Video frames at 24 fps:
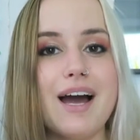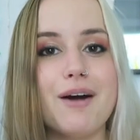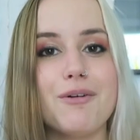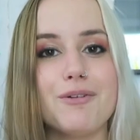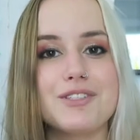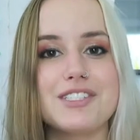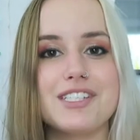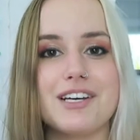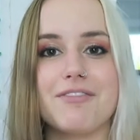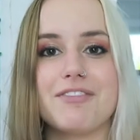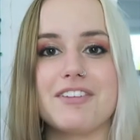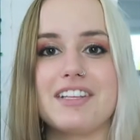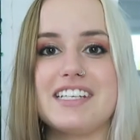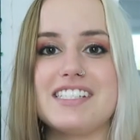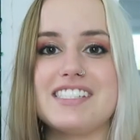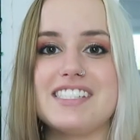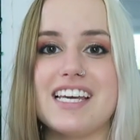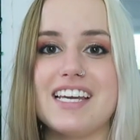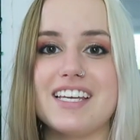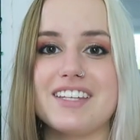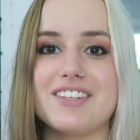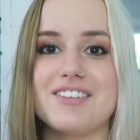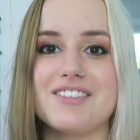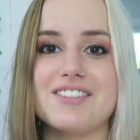I will definitely
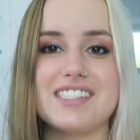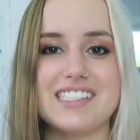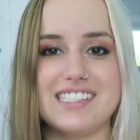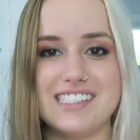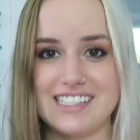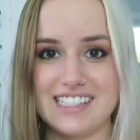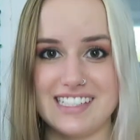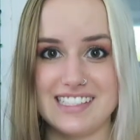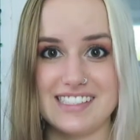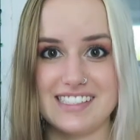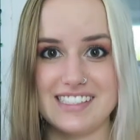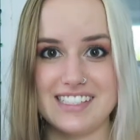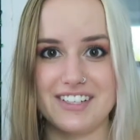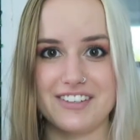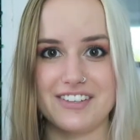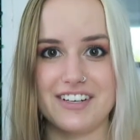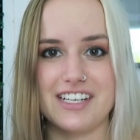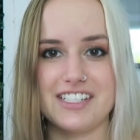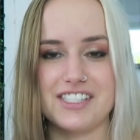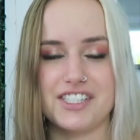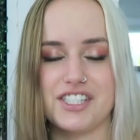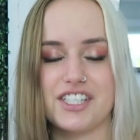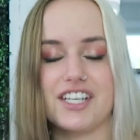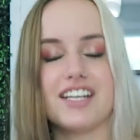take those into
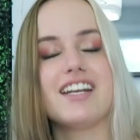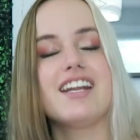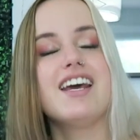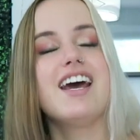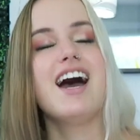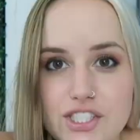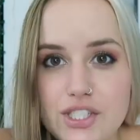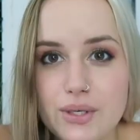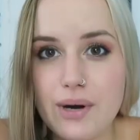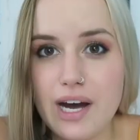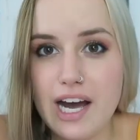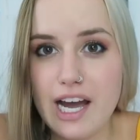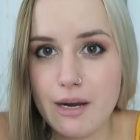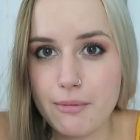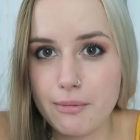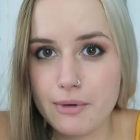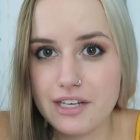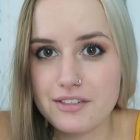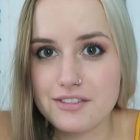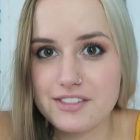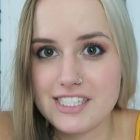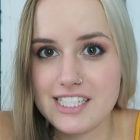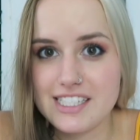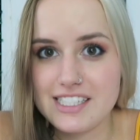consideration. So
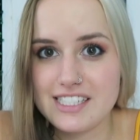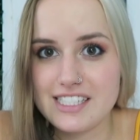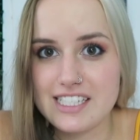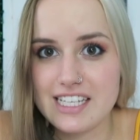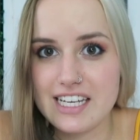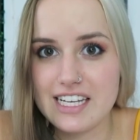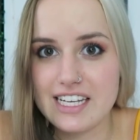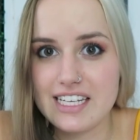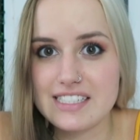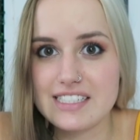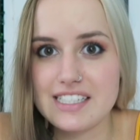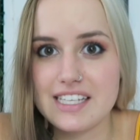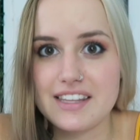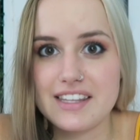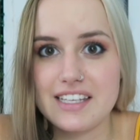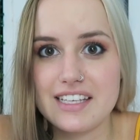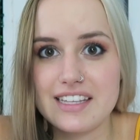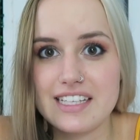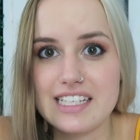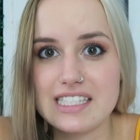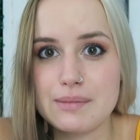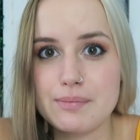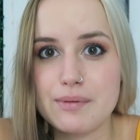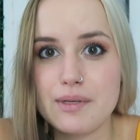eyebrow tinting is a
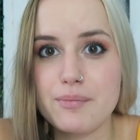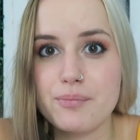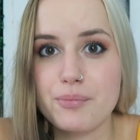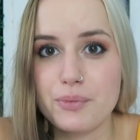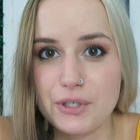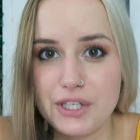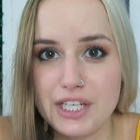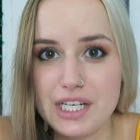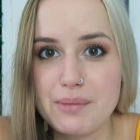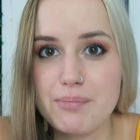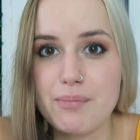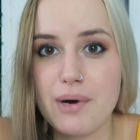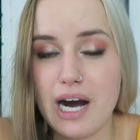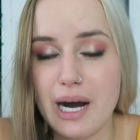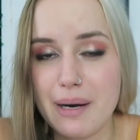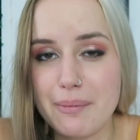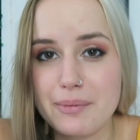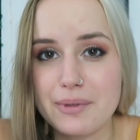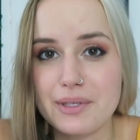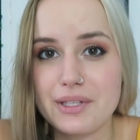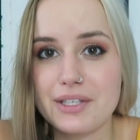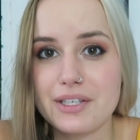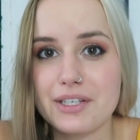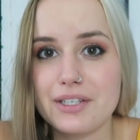thing that's been pretty
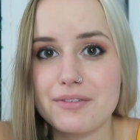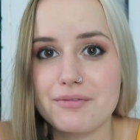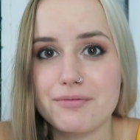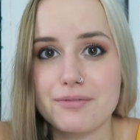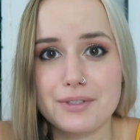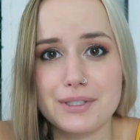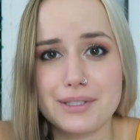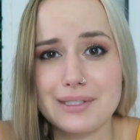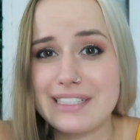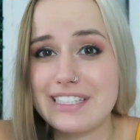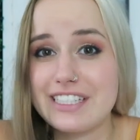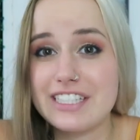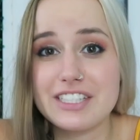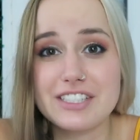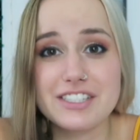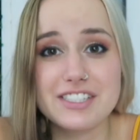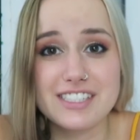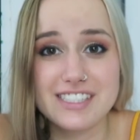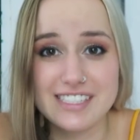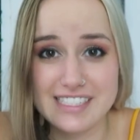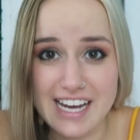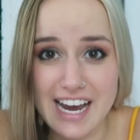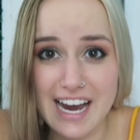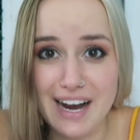popular for
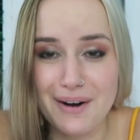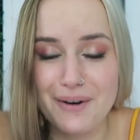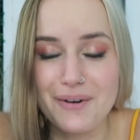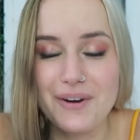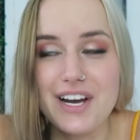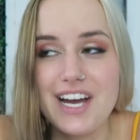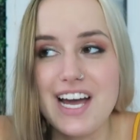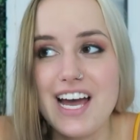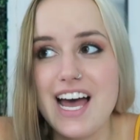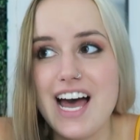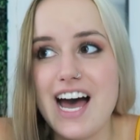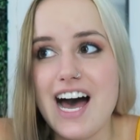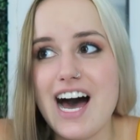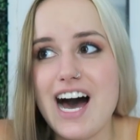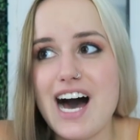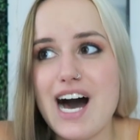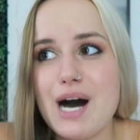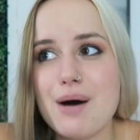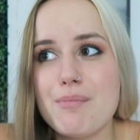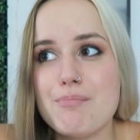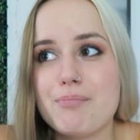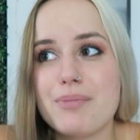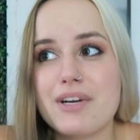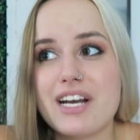years now,
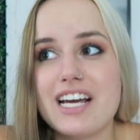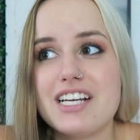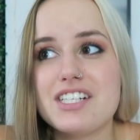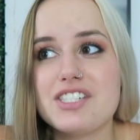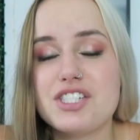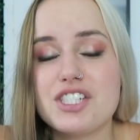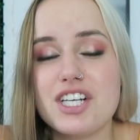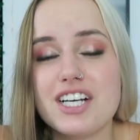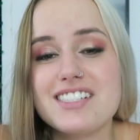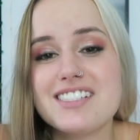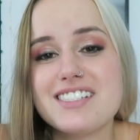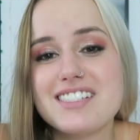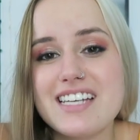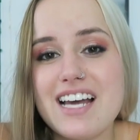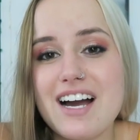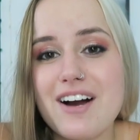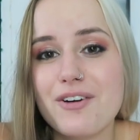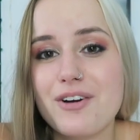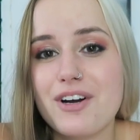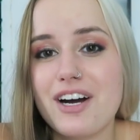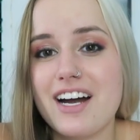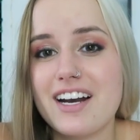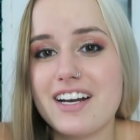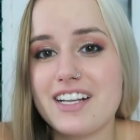but I just
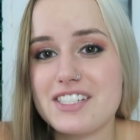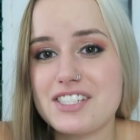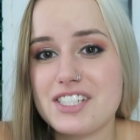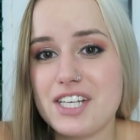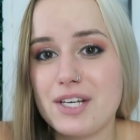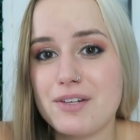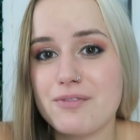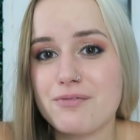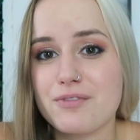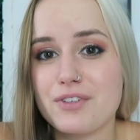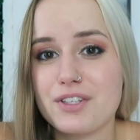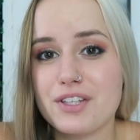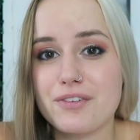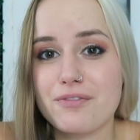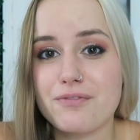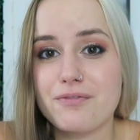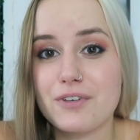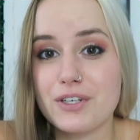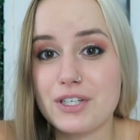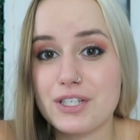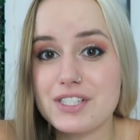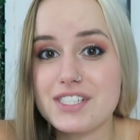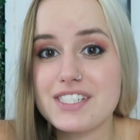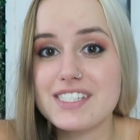now got it done for the
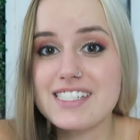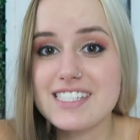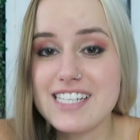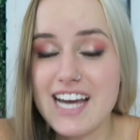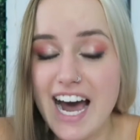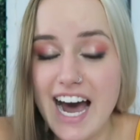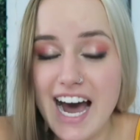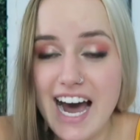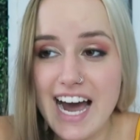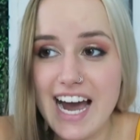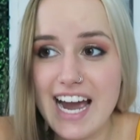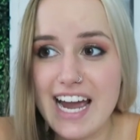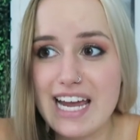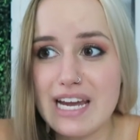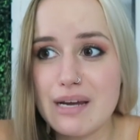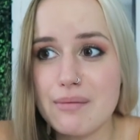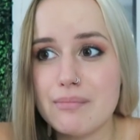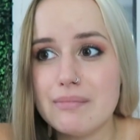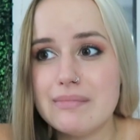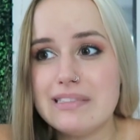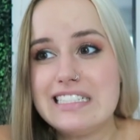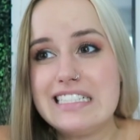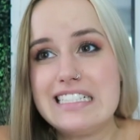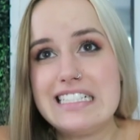first
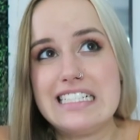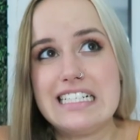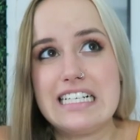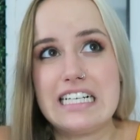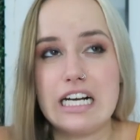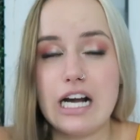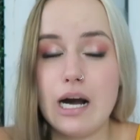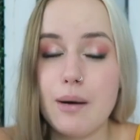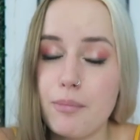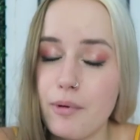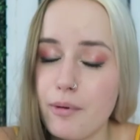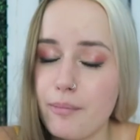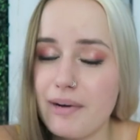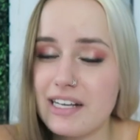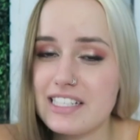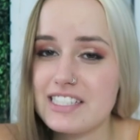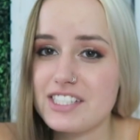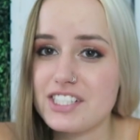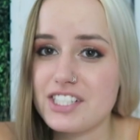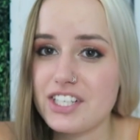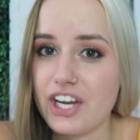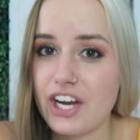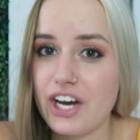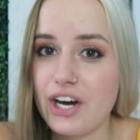time a couple
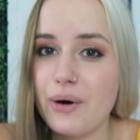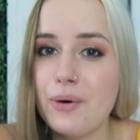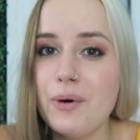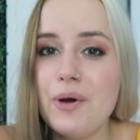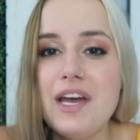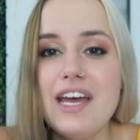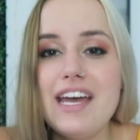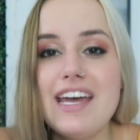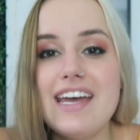months ago.